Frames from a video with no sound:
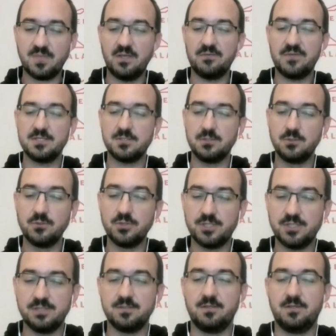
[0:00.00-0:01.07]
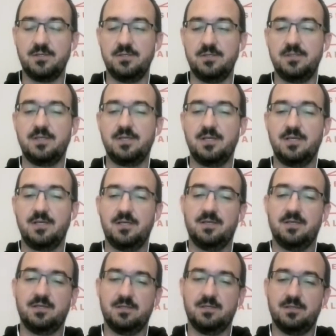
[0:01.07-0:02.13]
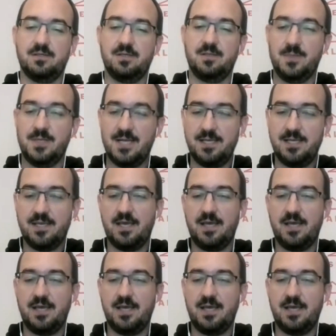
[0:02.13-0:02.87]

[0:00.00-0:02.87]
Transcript: if the solution could apply